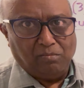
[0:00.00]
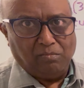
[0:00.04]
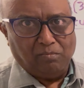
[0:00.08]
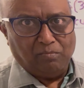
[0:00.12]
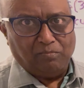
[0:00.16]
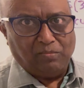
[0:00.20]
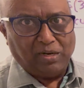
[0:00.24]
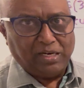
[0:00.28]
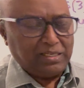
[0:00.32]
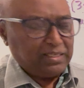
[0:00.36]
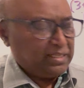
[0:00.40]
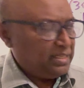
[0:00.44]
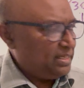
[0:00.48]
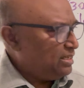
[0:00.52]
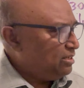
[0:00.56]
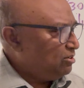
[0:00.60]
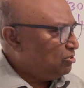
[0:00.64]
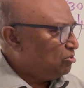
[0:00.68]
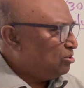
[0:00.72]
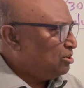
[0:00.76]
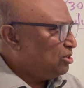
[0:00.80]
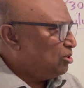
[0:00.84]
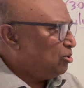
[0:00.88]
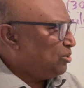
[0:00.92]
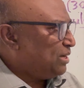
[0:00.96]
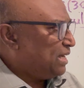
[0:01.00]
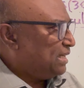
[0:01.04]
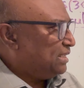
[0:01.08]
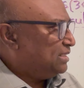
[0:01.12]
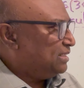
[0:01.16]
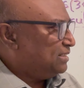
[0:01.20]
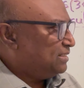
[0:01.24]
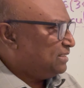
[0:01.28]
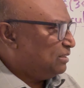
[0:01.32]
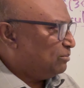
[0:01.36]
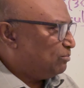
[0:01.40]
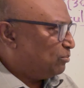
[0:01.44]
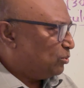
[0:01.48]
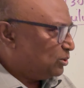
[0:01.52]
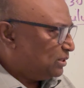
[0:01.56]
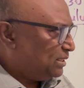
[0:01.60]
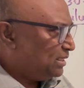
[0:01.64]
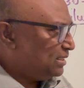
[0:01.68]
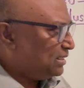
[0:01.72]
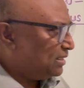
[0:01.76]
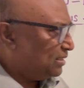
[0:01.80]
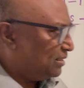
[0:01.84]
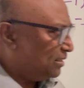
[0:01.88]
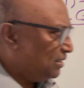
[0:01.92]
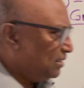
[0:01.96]
But in order to adjust the
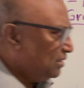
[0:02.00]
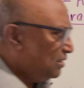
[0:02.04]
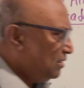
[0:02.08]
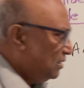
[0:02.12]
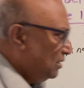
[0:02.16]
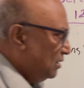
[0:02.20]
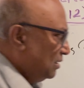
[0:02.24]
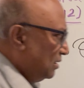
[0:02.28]
position,